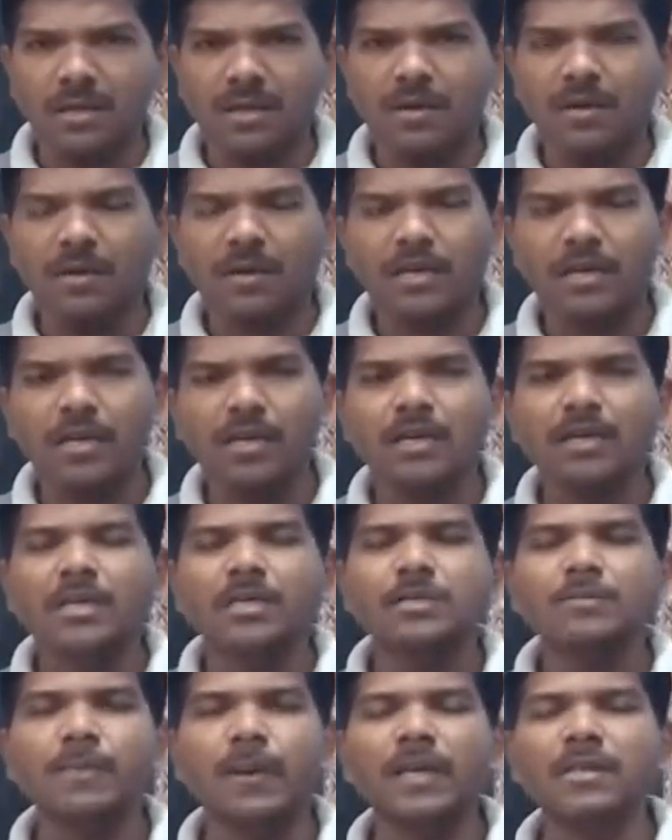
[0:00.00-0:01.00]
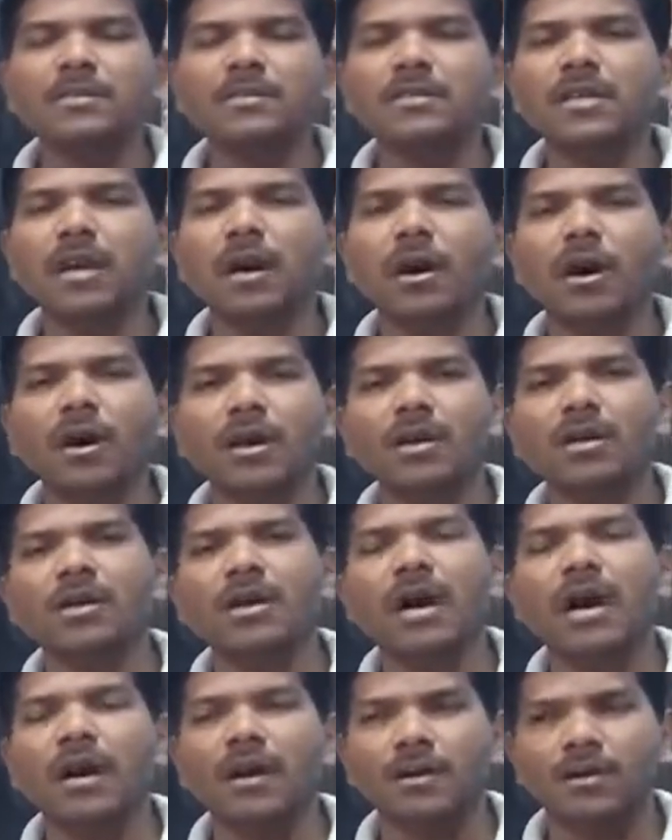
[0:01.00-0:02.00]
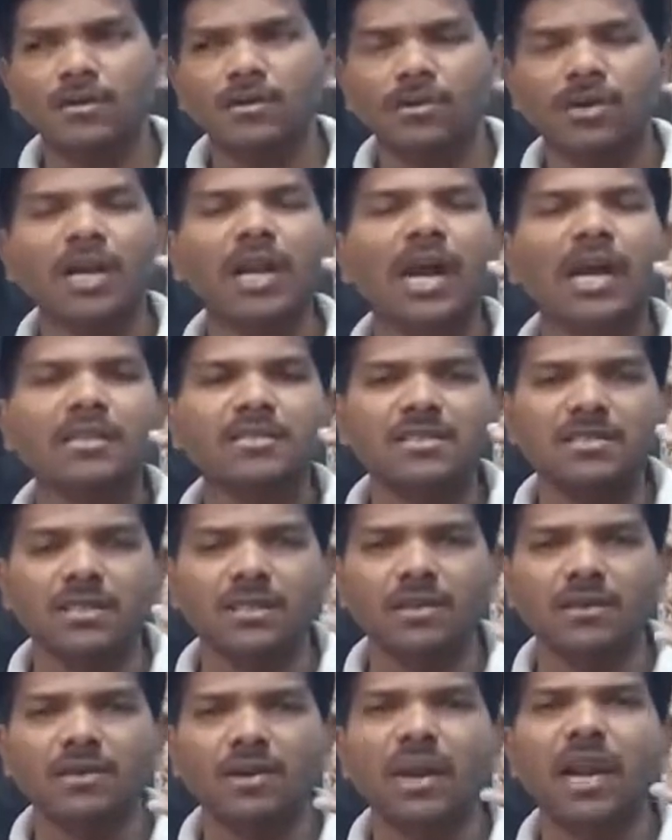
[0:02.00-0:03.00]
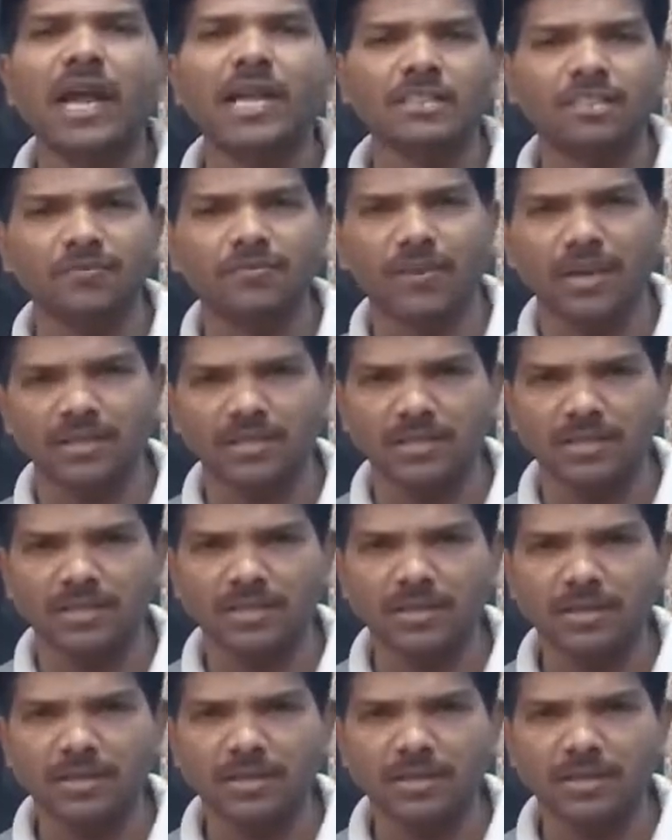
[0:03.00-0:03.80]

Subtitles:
Okay, Spencer or Reliance Fresh